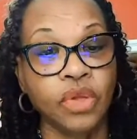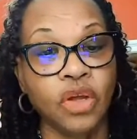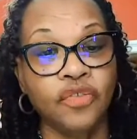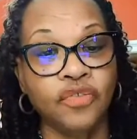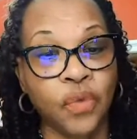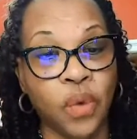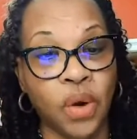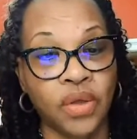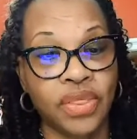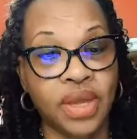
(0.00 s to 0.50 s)

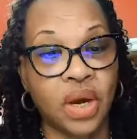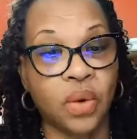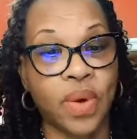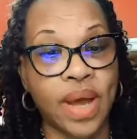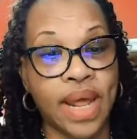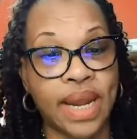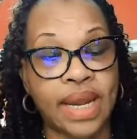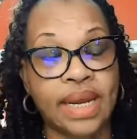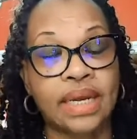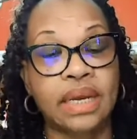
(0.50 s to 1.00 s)
for their
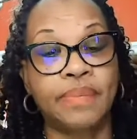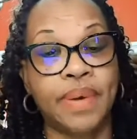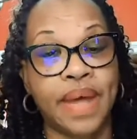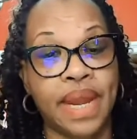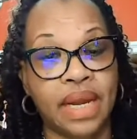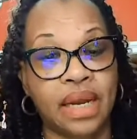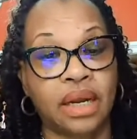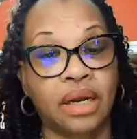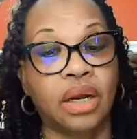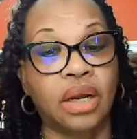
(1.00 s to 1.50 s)
wedding,
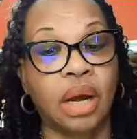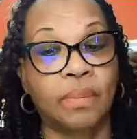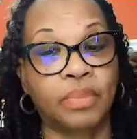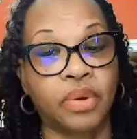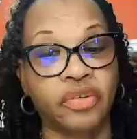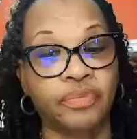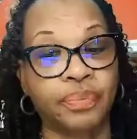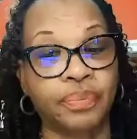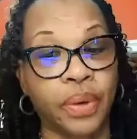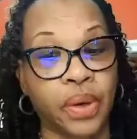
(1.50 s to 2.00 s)
depending on the number
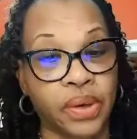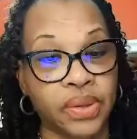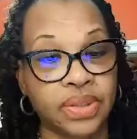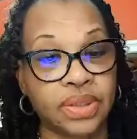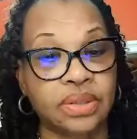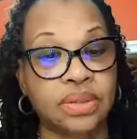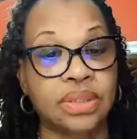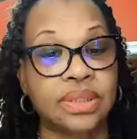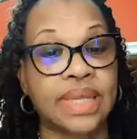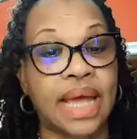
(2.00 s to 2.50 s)
of
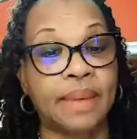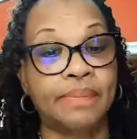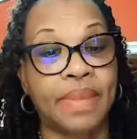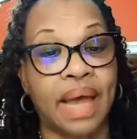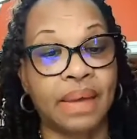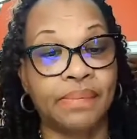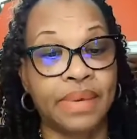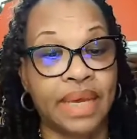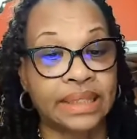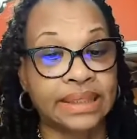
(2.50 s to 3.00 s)
persons that
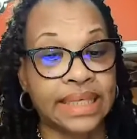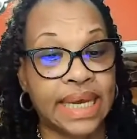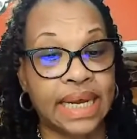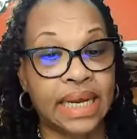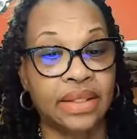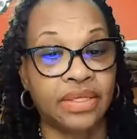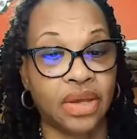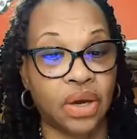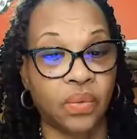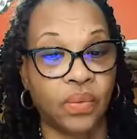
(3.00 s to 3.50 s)
might be
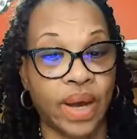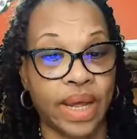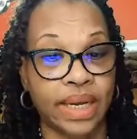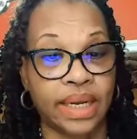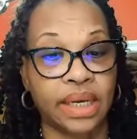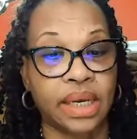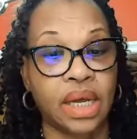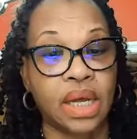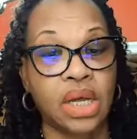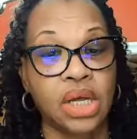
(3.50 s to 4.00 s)
attending their
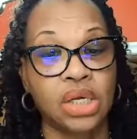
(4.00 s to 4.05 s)
wedding.